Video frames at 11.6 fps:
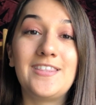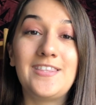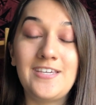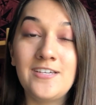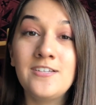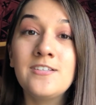
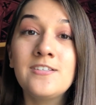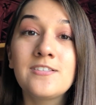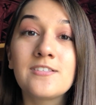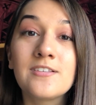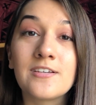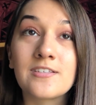
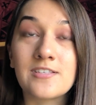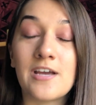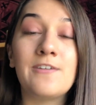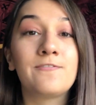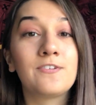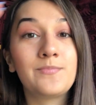these,
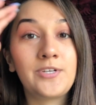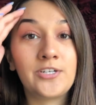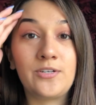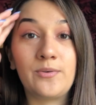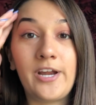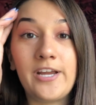aside from your
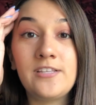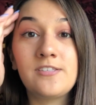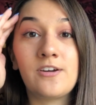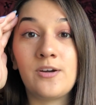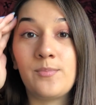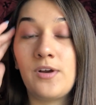grades,
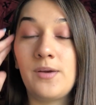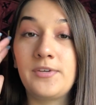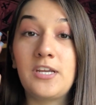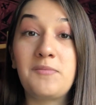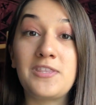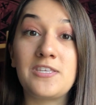are probably
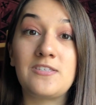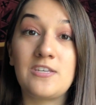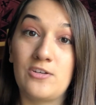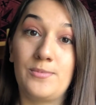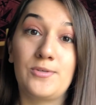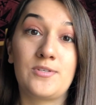going to be the
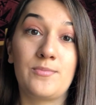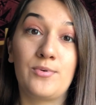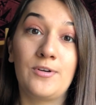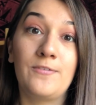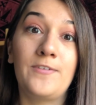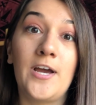single most
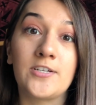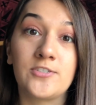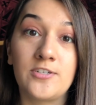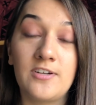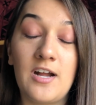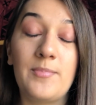important factor
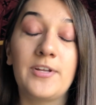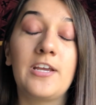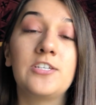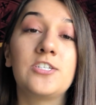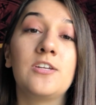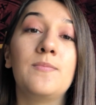on your
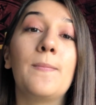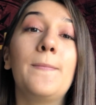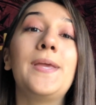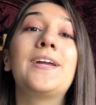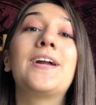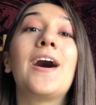application
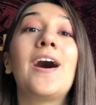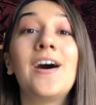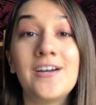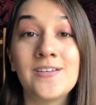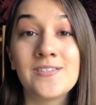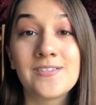
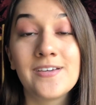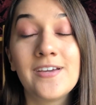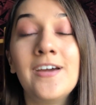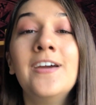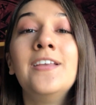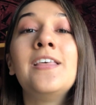because
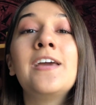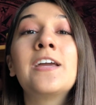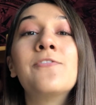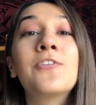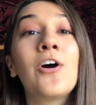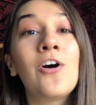they
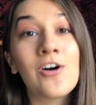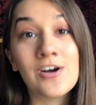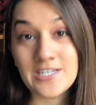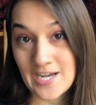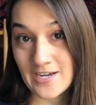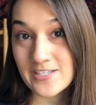give
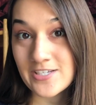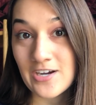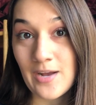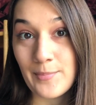context to your